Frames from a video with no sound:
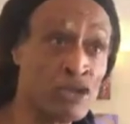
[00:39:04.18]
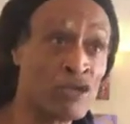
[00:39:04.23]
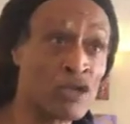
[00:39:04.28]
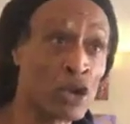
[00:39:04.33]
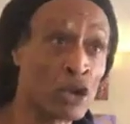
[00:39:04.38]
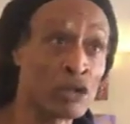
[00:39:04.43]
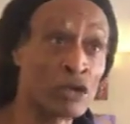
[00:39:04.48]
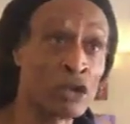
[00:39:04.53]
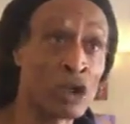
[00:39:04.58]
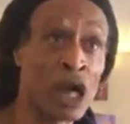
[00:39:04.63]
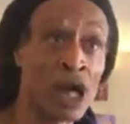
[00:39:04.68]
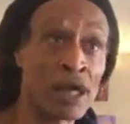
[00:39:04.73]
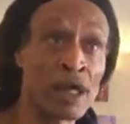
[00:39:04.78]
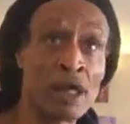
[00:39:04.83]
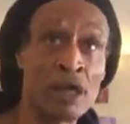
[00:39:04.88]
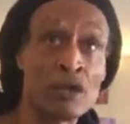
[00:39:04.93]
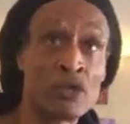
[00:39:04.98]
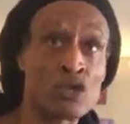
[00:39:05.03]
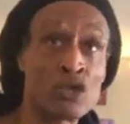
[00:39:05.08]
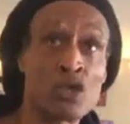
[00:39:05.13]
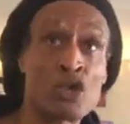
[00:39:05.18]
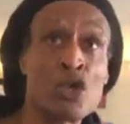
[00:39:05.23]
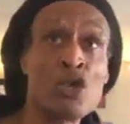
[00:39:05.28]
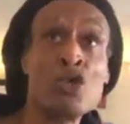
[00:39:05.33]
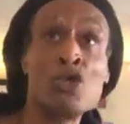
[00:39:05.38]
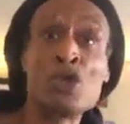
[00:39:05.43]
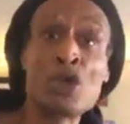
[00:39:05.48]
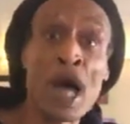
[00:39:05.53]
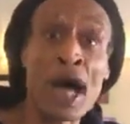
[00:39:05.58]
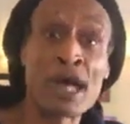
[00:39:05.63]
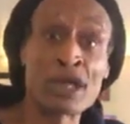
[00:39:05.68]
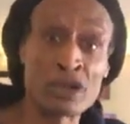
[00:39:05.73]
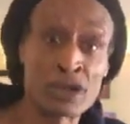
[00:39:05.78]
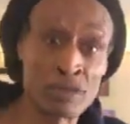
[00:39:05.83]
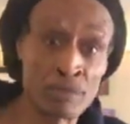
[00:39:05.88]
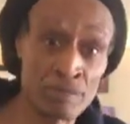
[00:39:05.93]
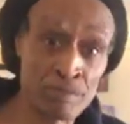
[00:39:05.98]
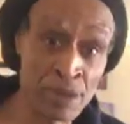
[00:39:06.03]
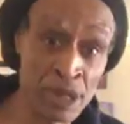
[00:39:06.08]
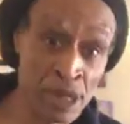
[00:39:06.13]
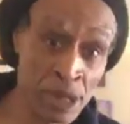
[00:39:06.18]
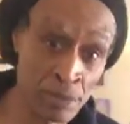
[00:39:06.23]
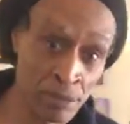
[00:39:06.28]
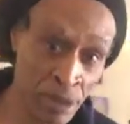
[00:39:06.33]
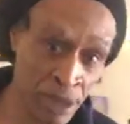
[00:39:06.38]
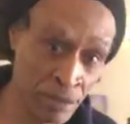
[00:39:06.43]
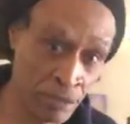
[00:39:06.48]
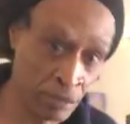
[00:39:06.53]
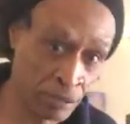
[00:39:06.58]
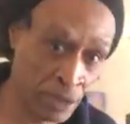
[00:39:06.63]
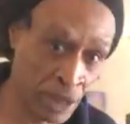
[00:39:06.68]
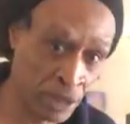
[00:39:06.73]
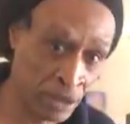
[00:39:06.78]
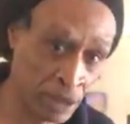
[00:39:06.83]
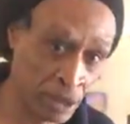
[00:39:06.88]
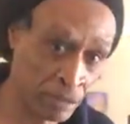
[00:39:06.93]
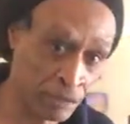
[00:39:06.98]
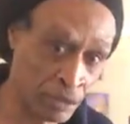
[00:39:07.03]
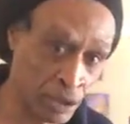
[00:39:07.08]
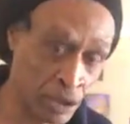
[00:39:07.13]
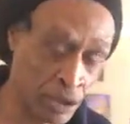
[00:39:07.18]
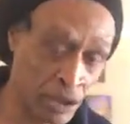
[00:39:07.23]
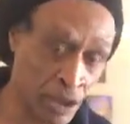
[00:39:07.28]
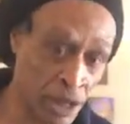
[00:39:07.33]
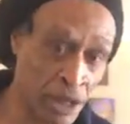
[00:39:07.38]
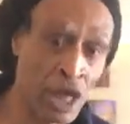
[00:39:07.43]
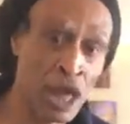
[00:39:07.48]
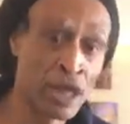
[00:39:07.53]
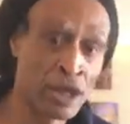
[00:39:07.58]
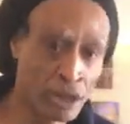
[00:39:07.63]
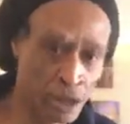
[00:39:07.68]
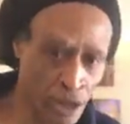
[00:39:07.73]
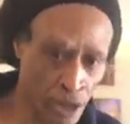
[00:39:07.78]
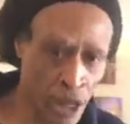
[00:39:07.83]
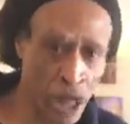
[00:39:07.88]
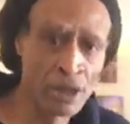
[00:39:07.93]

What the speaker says: and you've got like 2,000 people in front of you, and then,